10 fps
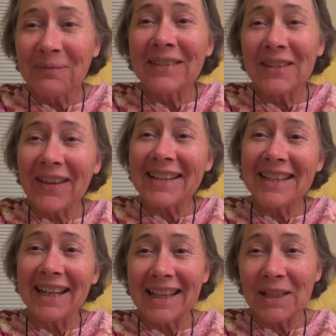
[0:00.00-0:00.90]
So that's
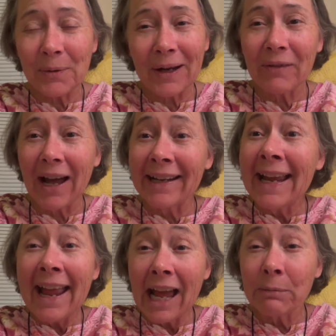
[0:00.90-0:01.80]
it. That's what I've got.
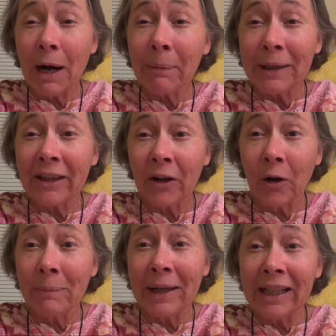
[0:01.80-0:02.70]
And probably there
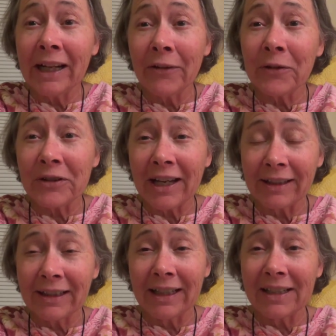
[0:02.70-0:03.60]
are many other
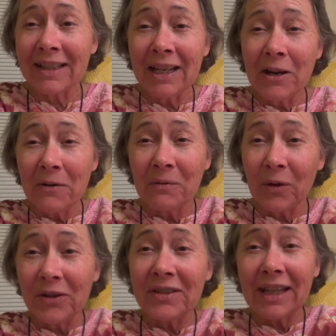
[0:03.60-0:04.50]
techniques
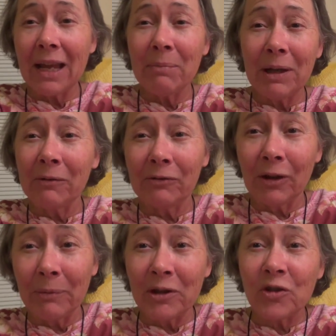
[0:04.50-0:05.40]
for escaping
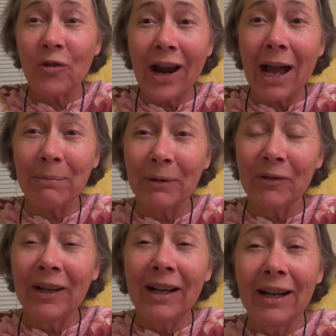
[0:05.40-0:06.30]
from the trap of
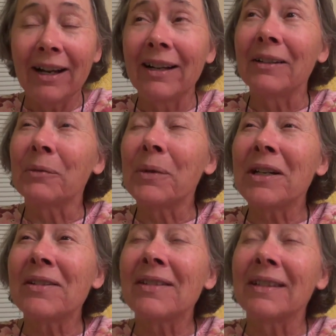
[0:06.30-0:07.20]
what
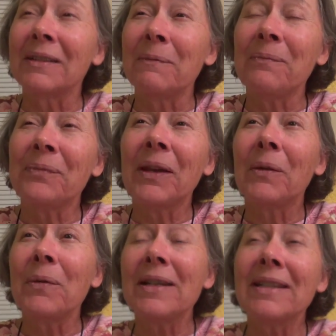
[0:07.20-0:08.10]
is the
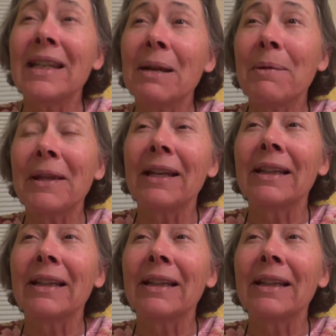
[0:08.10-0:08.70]
name of that